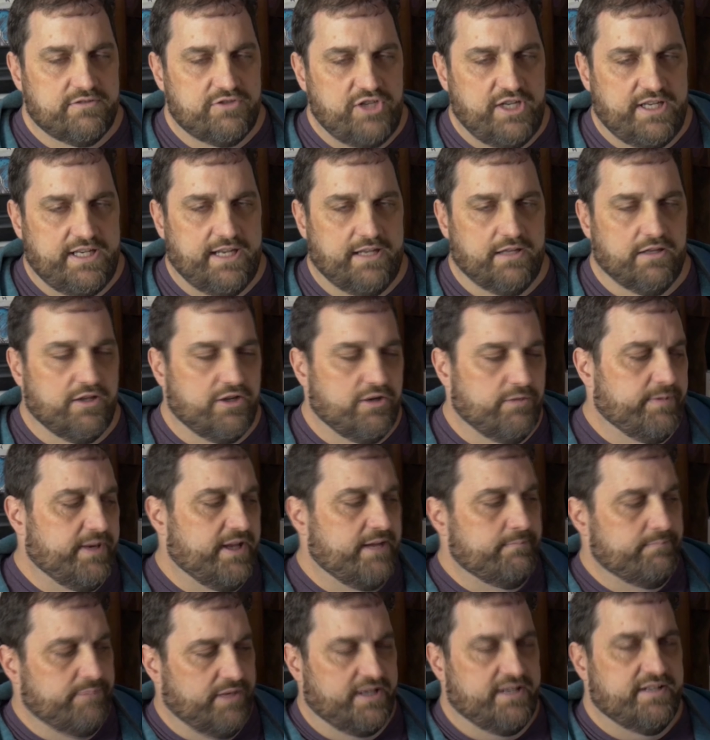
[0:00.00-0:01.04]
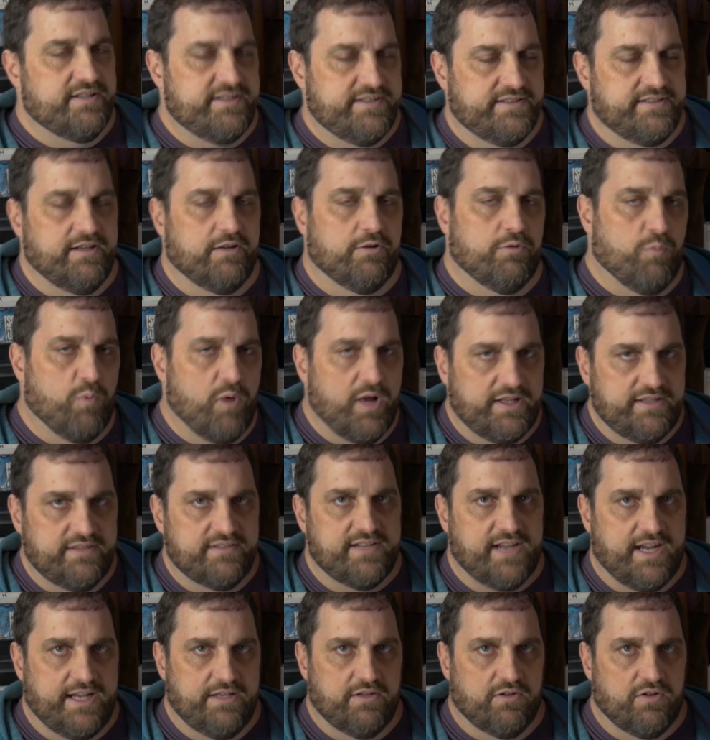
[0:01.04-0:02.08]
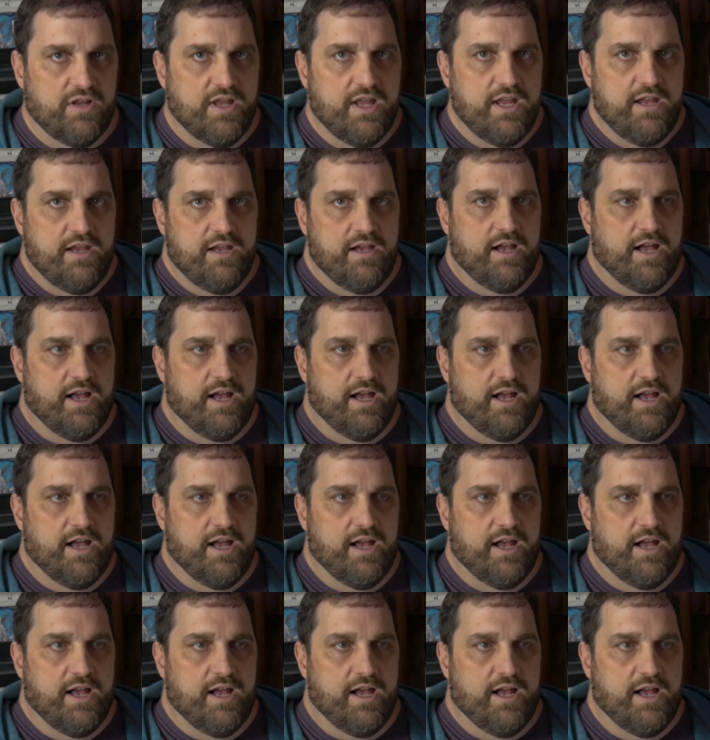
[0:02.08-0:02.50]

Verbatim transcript: cheating a little bit, but it's still one title.